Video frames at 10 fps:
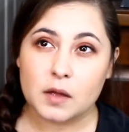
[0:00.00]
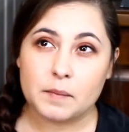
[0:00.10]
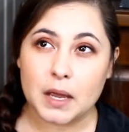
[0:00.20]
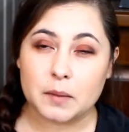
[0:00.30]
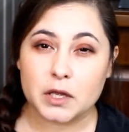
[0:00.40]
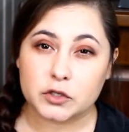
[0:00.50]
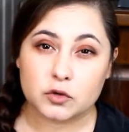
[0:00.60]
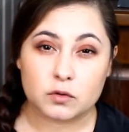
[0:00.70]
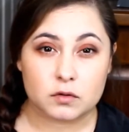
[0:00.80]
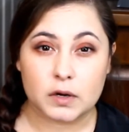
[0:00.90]
maybe
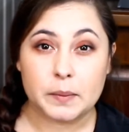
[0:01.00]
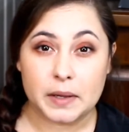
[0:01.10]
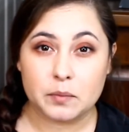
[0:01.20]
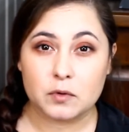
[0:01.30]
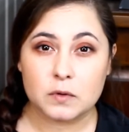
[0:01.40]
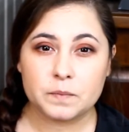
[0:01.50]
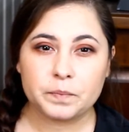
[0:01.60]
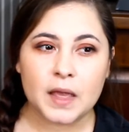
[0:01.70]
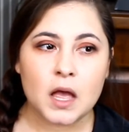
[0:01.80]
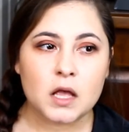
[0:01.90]
two or three people.
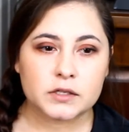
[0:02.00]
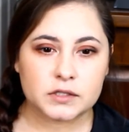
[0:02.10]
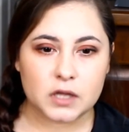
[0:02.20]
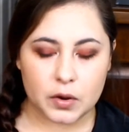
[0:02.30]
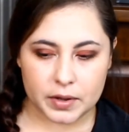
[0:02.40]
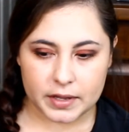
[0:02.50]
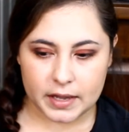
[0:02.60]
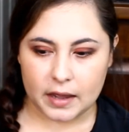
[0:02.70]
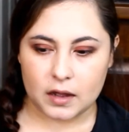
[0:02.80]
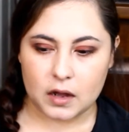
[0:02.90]
So
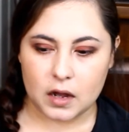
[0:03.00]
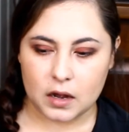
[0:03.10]
yeah,